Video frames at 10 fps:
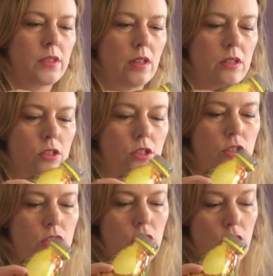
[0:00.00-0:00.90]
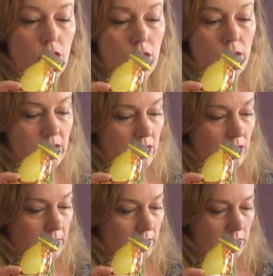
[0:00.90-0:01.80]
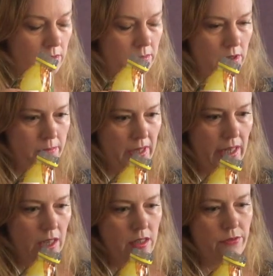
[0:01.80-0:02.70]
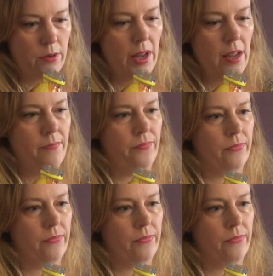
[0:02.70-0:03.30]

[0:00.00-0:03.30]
That's 2, that's a double, oops, spilling it everywhere.